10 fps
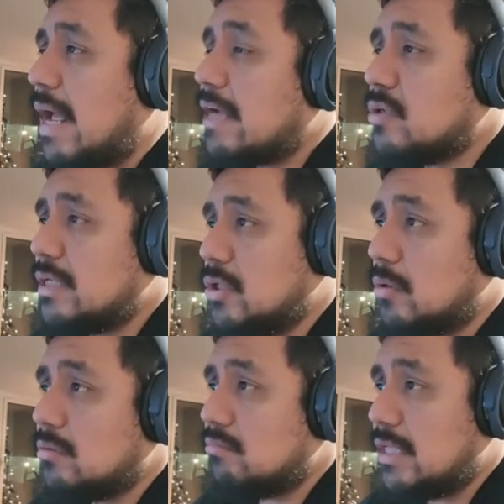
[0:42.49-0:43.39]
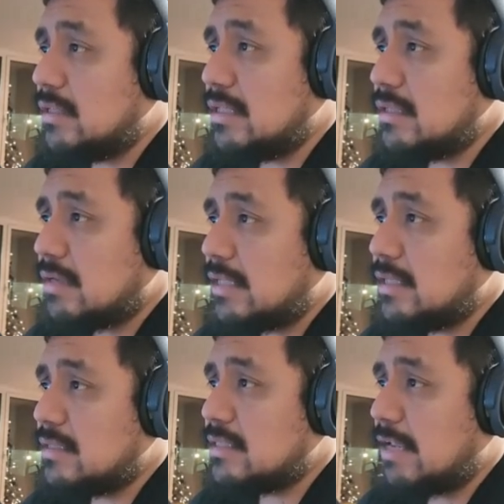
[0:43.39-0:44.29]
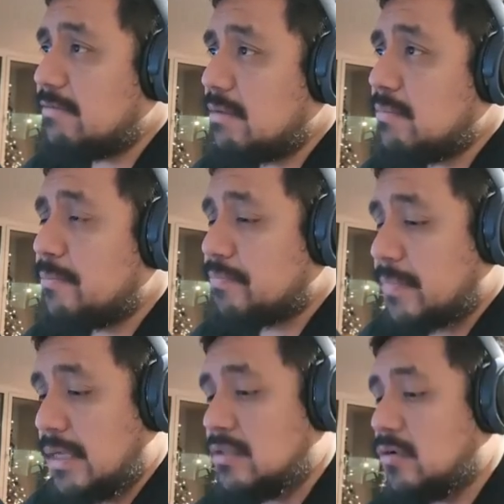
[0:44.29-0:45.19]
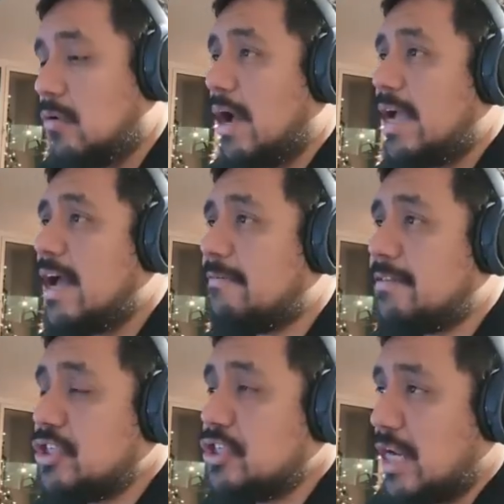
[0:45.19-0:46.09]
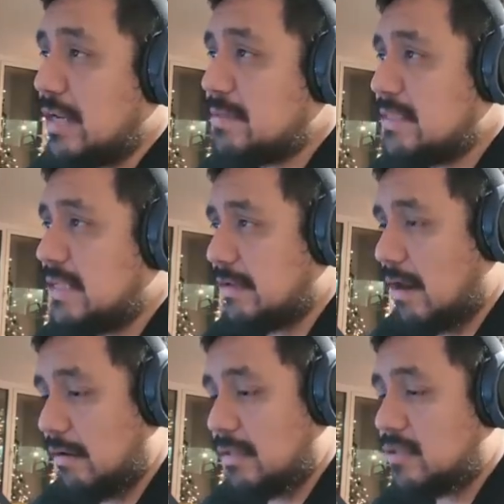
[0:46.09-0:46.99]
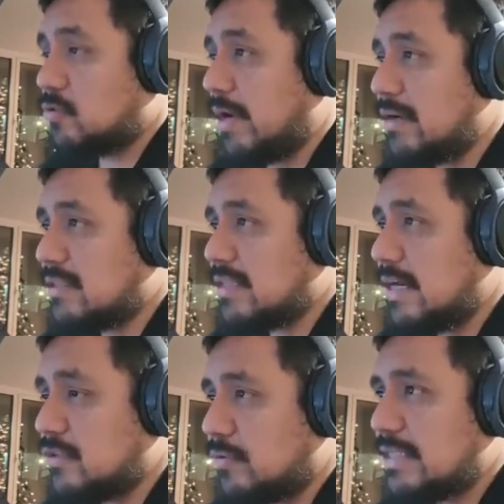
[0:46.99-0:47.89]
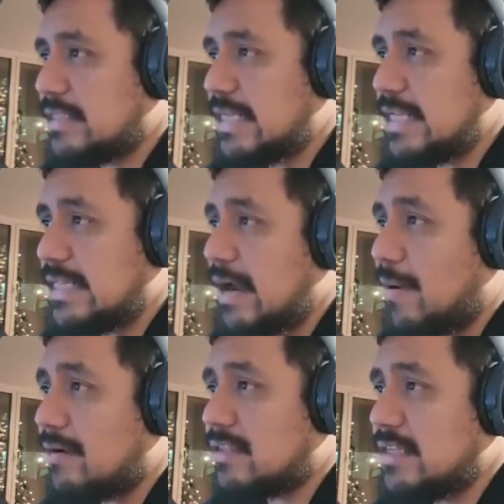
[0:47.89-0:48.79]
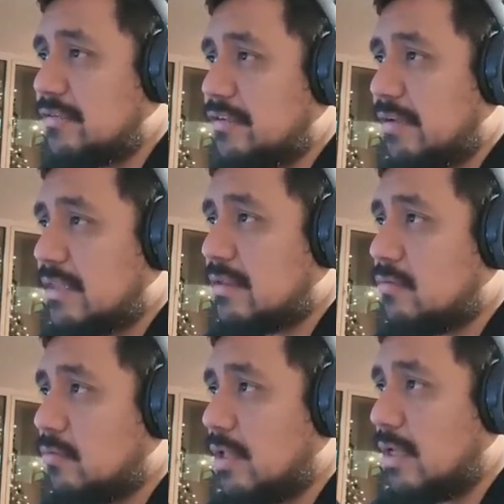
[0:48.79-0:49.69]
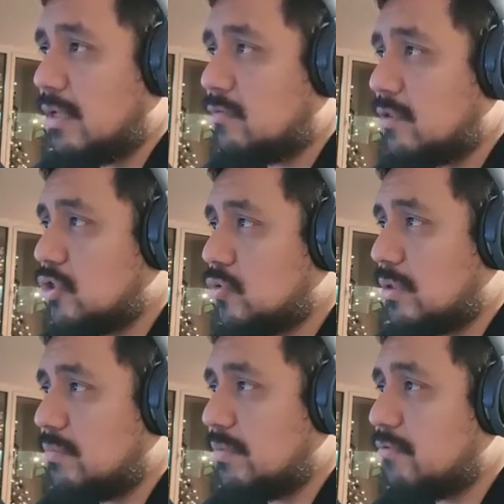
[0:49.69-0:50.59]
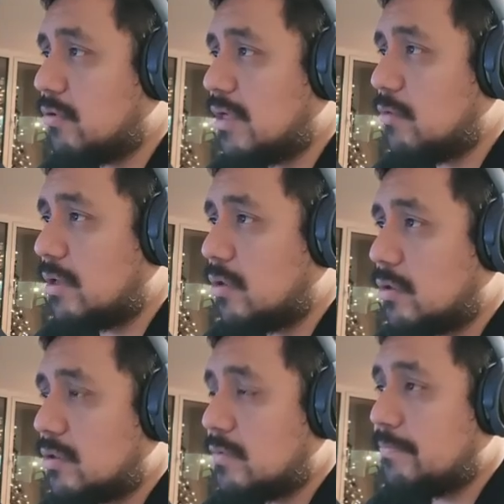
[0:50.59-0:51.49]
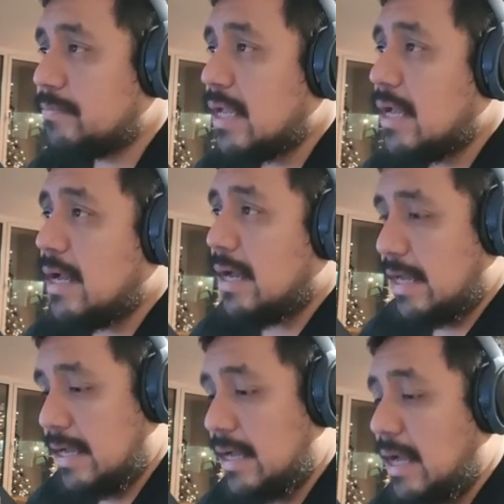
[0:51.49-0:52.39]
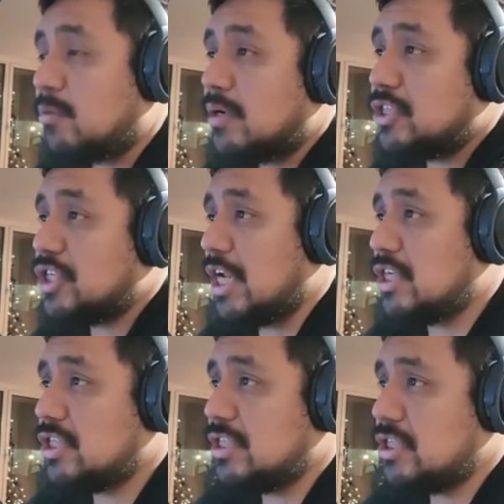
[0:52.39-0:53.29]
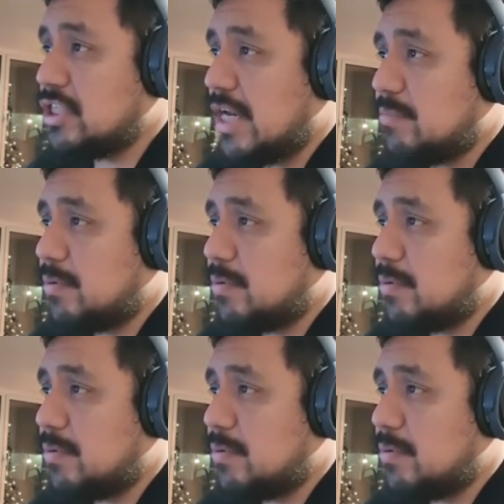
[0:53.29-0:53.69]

Actually, no, it didn't. I didn't save them. So I have these shapes that are squares, and as you can see now, are centered to the joint. Before they were not. I'm gonna change the shape.